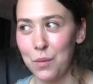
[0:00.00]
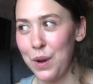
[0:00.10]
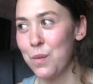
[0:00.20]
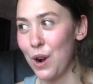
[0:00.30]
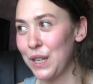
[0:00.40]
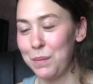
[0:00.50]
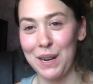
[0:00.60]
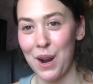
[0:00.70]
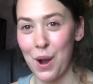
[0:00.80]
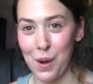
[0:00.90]
that we want to
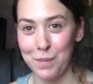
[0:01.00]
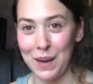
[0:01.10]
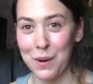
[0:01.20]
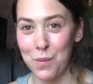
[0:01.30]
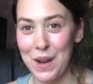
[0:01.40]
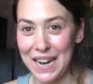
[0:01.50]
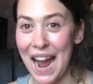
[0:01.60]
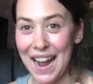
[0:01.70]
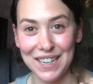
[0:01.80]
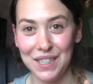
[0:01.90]
become. Like, we
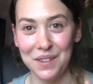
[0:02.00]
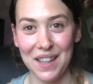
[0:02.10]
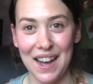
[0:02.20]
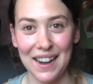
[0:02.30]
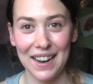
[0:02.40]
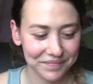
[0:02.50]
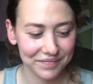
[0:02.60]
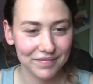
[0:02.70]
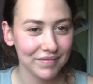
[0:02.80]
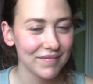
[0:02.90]
can do that.
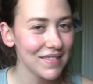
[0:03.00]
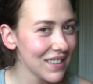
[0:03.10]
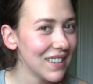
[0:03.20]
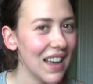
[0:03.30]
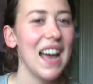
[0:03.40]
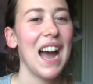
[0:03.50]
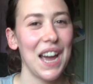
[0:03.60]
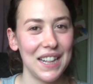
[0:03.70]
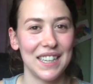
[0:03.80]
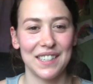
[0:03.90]
I
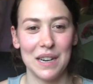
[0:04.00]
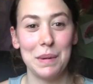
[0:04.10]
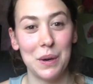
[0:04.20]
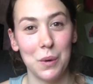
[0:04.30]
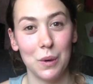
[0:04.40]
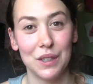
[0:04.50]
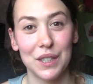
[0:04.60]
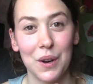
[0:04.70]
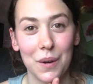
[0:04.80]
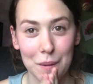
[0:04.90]
think that's going to be cool.
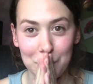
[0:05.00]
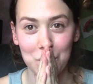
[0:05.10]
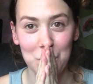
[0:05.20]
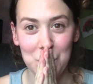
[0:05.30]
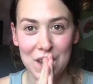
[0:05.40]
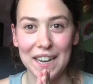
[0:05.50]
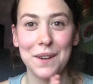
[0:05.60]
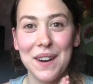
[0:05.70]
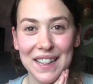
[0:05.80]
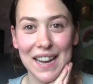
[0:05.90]
So
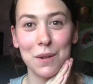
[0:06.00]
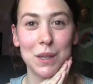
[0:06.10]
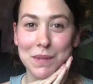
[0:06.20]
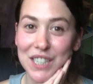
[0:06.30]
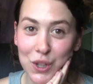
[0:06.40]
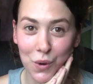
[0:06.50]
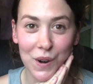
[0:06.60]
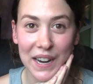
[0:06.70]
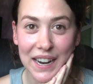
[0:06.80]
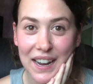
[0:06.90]
anyway, that was my
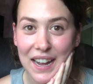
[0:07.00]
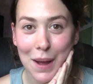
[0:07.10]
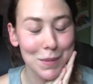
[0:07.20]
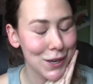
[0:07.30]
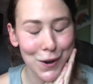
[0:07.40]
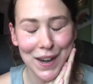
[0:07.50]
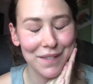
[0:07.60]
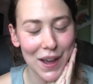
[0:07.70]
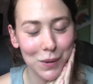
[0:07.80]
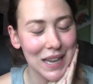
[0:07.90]
story. I'm sorry
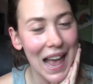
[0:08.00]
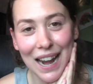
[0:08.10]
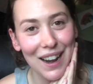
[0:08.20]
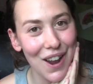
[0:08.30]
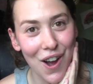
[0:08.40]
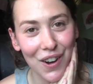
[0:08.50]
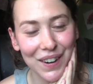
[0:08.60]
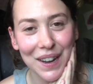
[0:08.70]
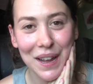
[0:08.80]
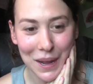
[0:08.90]
if that was hella
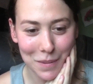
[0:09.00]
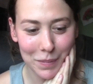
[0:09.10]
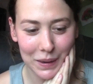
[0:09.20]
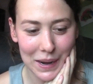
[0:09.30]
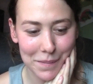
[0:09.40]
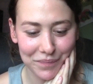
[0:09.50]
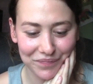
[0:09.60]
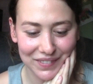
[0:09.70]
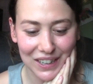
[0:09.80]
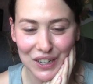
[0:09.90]
long, but
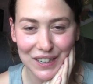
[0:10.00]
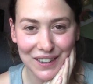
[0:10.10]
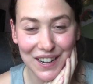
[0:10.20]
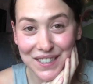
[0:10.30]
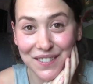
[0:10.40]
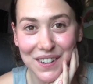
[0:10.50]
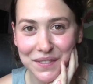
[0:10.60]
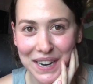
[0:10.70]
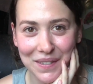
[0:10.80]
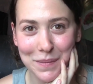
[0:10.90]
lots of
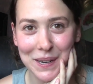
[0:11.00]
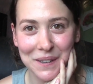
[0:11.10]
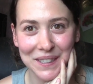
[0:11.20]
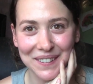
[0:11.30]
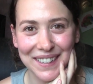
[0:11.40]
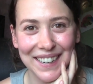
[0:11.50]
love to everybody who's out